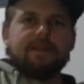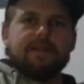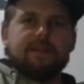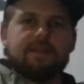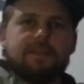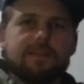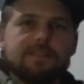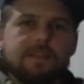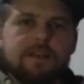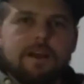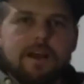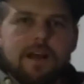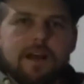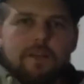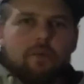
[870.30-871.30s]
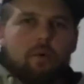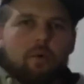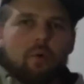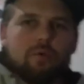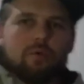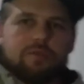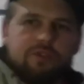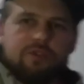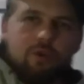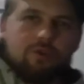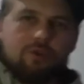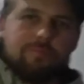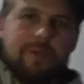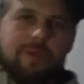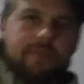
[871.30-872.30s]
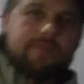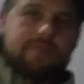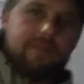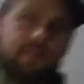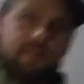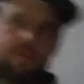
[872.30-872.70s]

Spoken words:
There's a guy called George Benson.